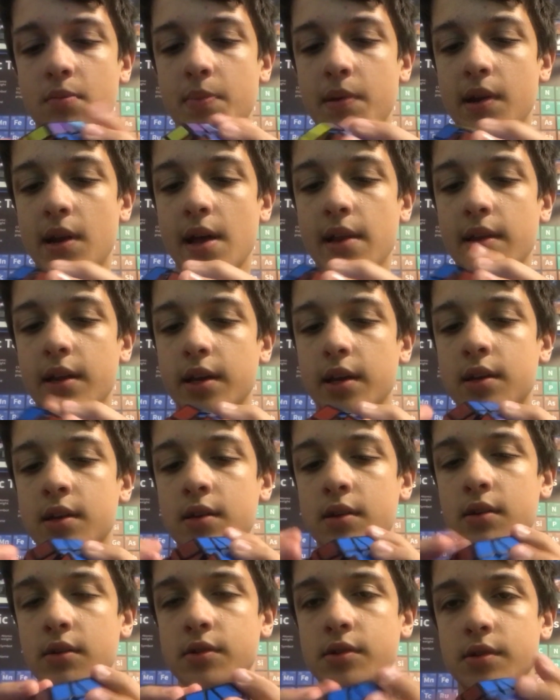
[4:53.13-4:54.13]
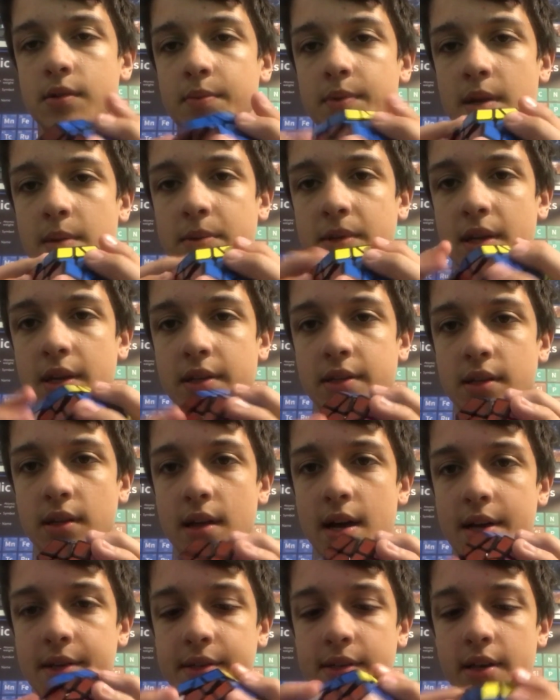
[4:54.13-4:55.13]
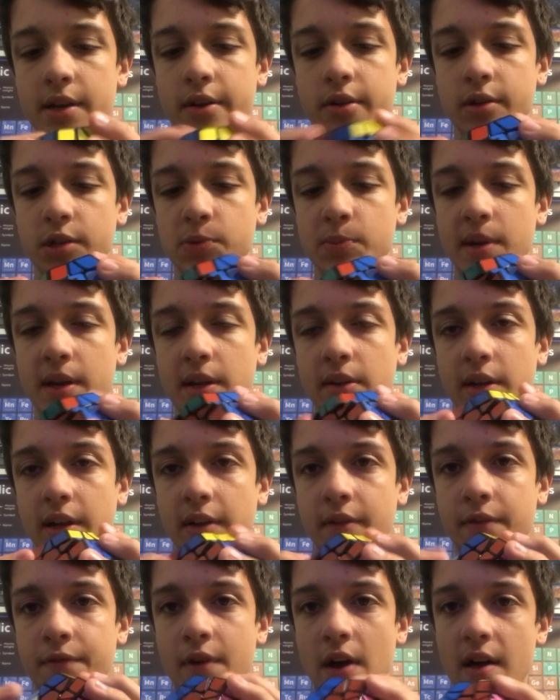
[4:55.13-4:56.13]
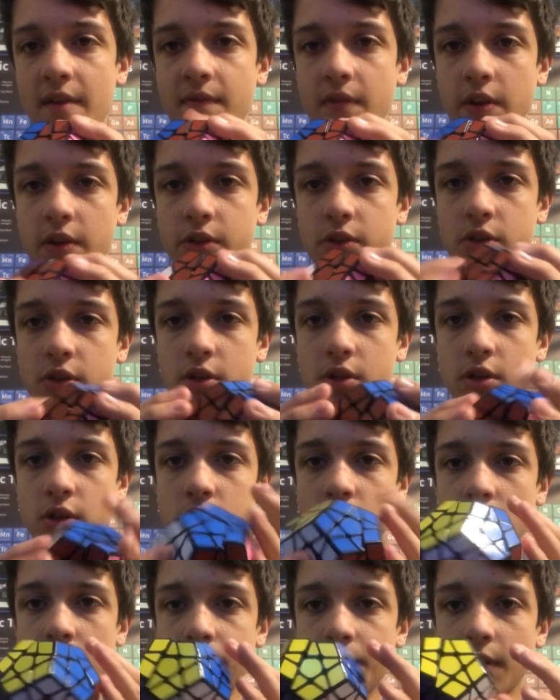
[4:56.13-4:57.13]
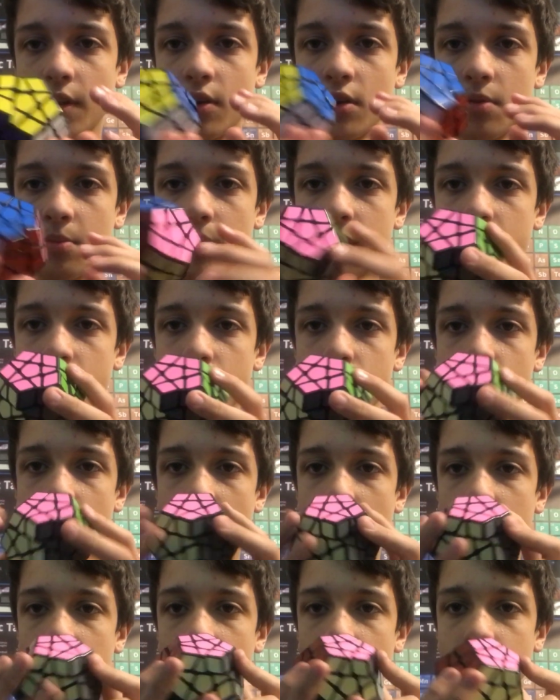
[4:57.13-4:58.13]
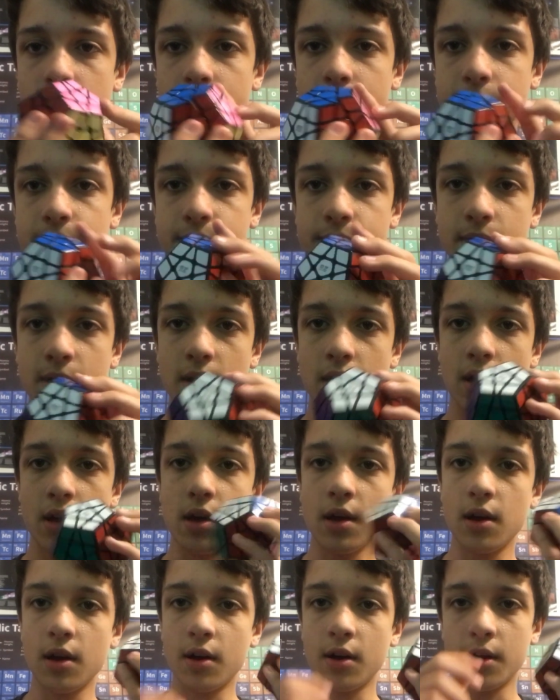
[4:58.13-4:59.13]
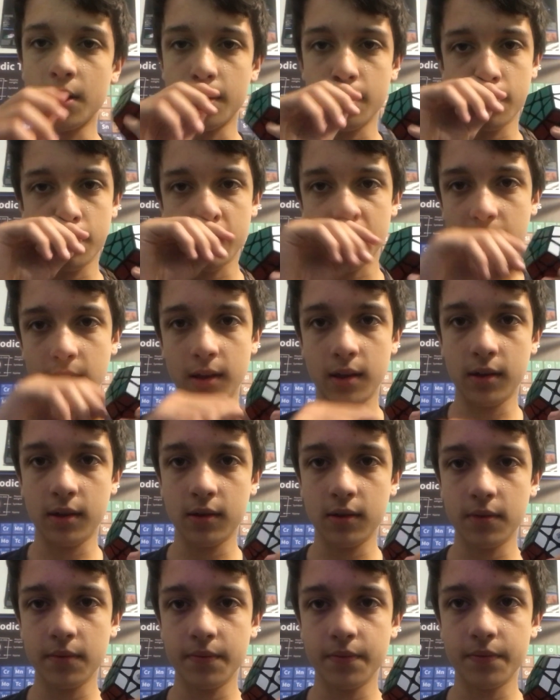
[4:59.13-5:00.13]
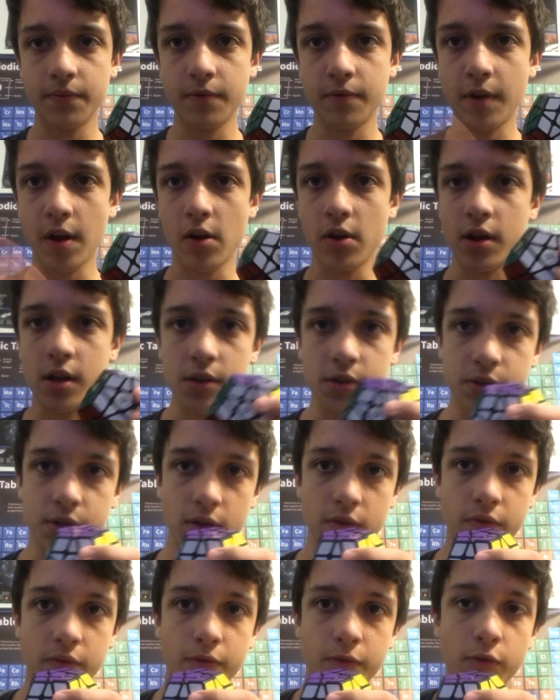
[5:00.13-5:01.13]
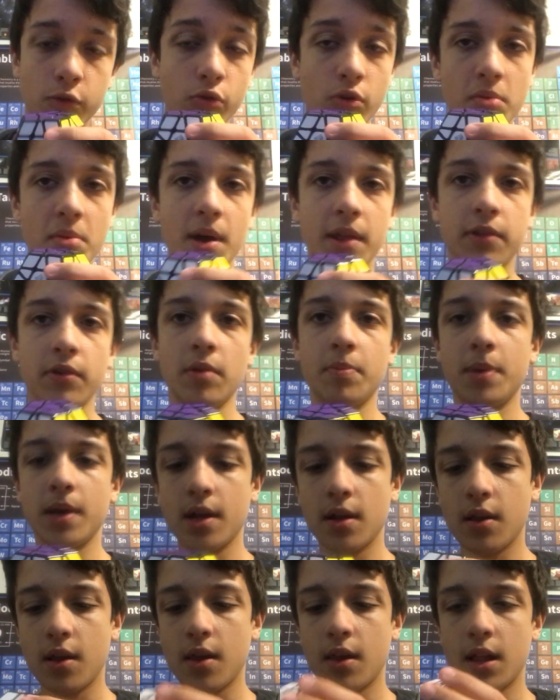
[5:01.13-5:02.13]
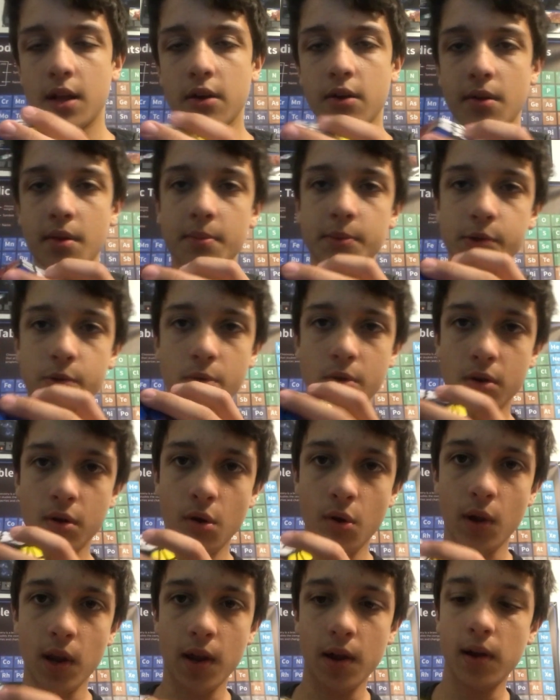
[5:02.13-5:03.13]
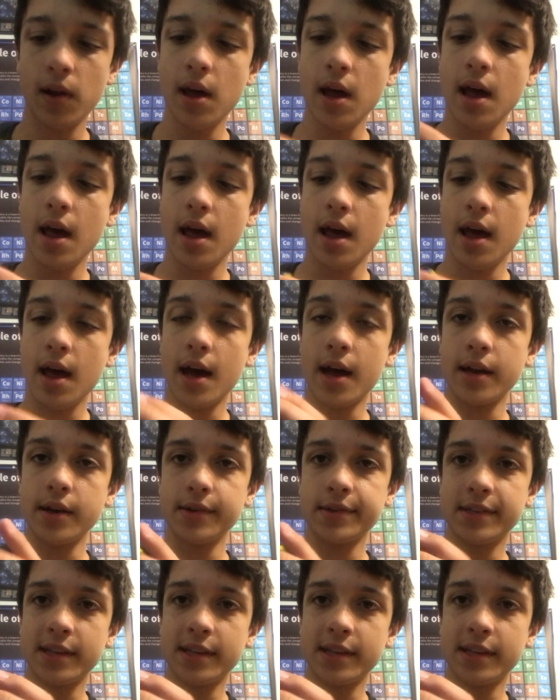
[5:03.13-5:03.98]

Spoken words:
But I like sometimes getting to the last layer and spending like 5 minutes just to try to figure out my own new algorithms, like variants of 3x3 PLL algorithms or OLL. and